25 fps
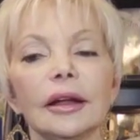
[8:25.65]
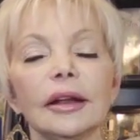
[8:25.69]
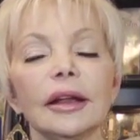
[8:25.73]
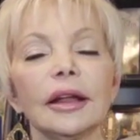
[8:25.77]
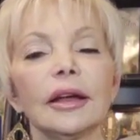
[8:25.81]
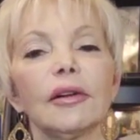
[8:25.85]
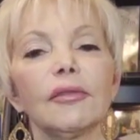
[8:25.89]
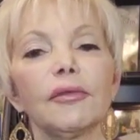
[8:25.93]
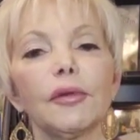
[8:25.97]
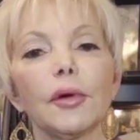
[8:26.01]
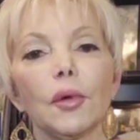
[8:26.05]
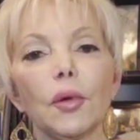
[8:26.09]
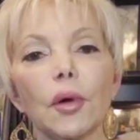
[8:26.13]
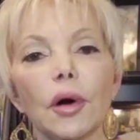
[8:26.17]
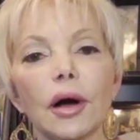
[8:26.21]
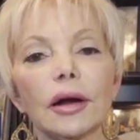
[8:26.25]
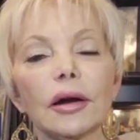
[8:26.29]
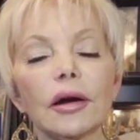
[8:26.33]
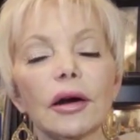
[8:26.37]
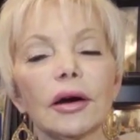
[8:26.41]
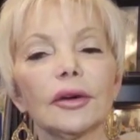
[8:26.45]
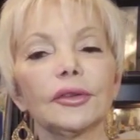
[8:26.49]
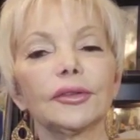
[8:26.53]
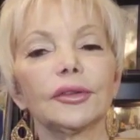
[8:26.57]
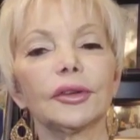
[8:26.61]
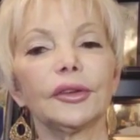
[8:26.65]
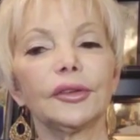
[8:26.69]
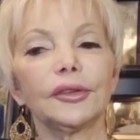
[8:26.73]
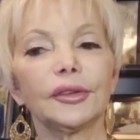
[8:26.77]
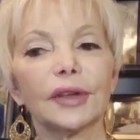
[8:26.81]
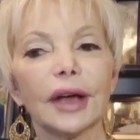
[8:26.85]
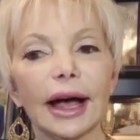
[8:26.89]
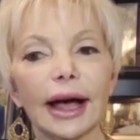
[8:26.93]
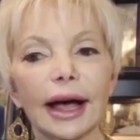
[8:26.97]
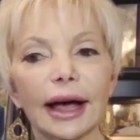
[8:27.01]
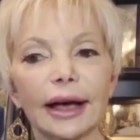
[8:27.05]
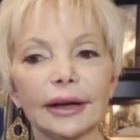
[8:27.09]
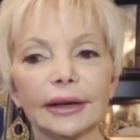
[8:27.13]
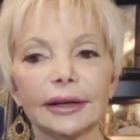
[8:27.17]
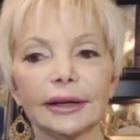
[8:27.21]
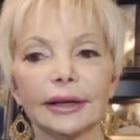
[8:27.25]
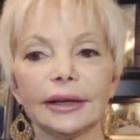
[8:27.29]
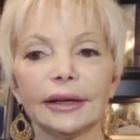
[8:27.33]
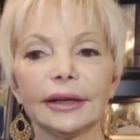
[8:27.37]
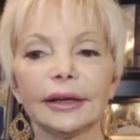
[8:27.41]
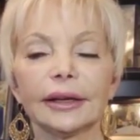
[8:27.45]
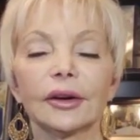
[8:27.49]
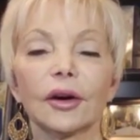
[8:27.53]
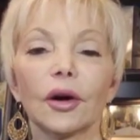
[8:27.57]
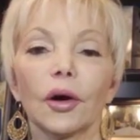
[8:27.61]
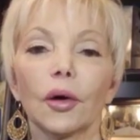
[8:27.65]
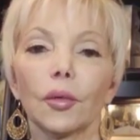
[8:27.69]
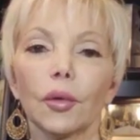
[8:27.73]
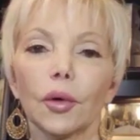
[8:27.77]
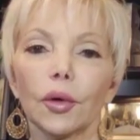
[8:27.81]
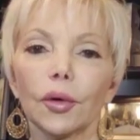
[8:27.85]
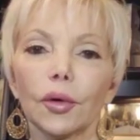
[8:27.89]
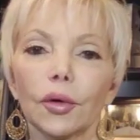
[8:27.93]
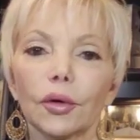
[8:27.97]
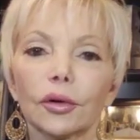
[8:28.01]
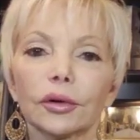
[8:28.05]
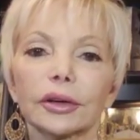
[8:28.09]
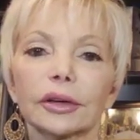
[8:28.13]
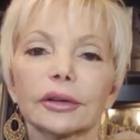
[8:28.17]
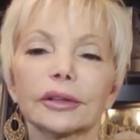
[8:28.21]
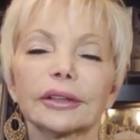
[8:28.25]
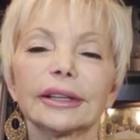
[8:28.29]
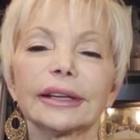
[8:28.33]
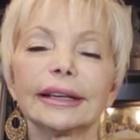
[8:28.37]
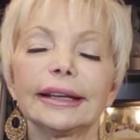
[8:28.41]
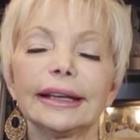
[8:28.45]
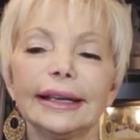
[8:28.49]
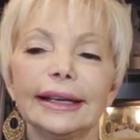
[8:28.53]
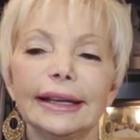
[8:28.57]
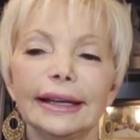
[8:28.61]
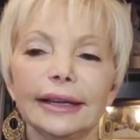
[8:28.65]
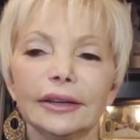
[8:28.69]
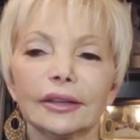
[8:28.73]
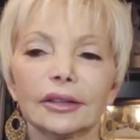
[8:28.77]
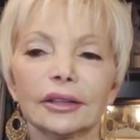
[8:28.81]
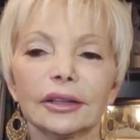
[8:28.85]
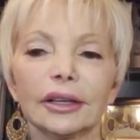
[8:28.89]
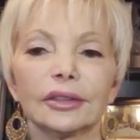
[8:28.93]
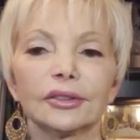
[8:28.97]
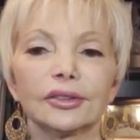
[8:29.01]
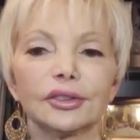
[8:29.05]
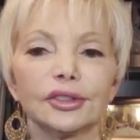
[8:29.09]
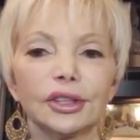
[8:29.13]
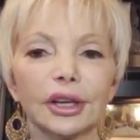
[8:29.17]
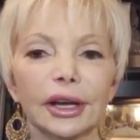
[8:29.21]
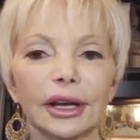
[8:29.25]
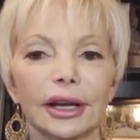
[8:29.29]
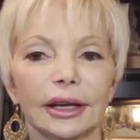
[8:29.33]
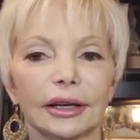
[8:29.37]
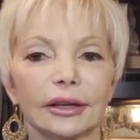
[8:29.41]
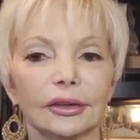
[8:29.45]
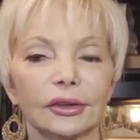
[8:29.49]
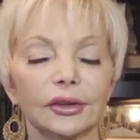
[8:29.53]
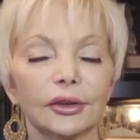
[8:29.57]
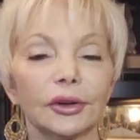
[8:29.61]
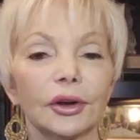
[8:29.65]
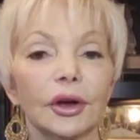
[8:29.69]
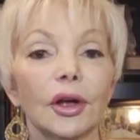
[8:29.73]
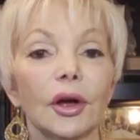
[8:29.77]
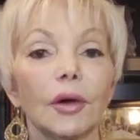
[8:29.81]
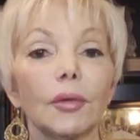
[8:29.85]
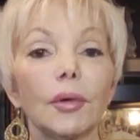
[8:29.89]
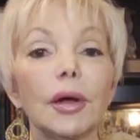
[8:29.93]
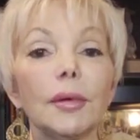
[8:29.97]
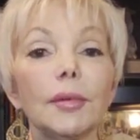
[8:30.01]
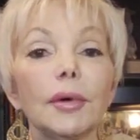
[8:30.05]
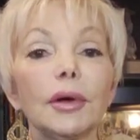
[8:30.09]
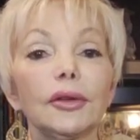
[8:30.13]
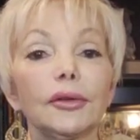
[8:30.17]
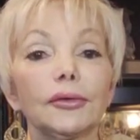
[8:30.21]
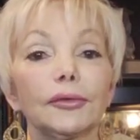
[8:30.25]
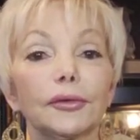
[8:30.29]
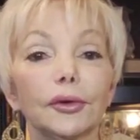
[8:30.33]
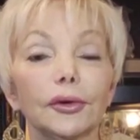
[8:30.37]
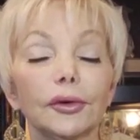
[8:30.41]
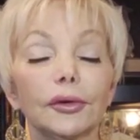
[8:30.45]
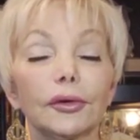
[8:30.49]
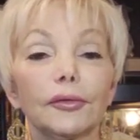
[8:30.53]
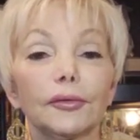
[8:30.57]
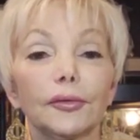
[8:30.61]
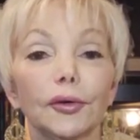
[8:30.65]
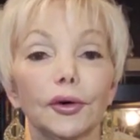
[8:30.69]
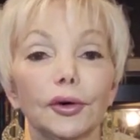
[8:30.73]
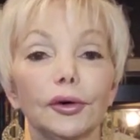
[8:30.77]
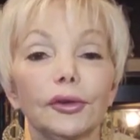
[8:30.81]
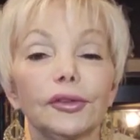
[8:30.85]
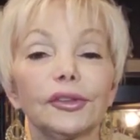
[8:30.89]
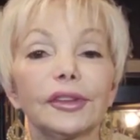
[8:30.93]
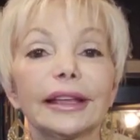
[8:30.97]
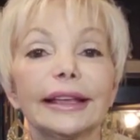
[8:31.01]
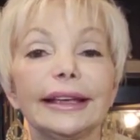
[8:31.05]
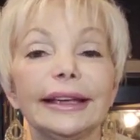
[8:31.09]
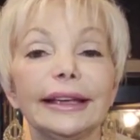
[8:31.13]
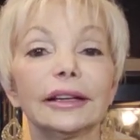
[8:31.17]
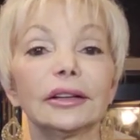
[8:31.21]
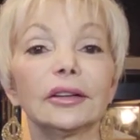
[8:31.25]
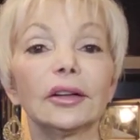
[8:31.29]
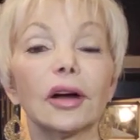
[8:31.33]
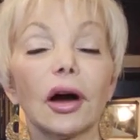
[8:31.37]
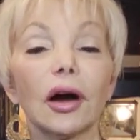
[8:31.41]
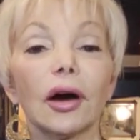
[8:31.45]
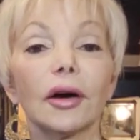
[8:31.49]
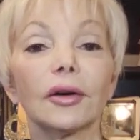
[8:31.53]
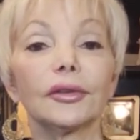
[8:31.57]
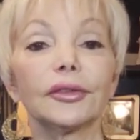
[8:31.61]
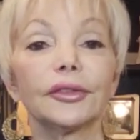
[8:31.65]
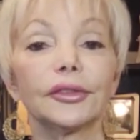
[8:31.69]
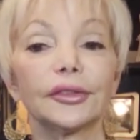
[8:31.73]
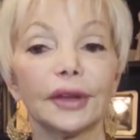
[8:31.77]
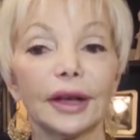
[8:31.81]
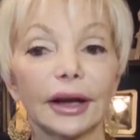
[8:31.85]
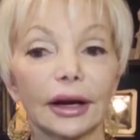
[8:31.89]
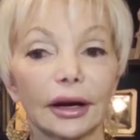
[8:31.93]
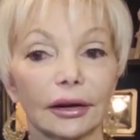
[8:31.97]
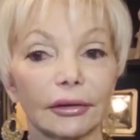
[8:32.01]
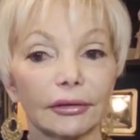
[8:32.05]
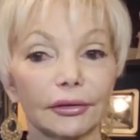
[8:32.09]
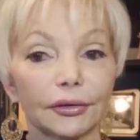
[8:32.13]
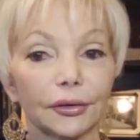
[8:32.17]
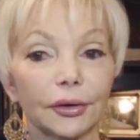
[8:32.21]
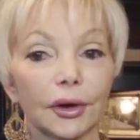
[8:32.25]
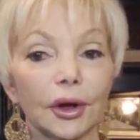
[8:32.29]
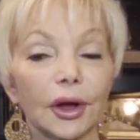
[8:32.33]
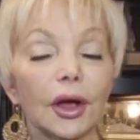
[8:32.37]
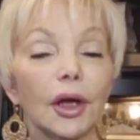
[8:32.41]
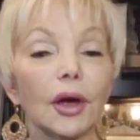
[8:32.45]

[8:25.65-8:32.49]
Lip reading: Now, if we want our society and our world to heal and change, we must first heal ourselves.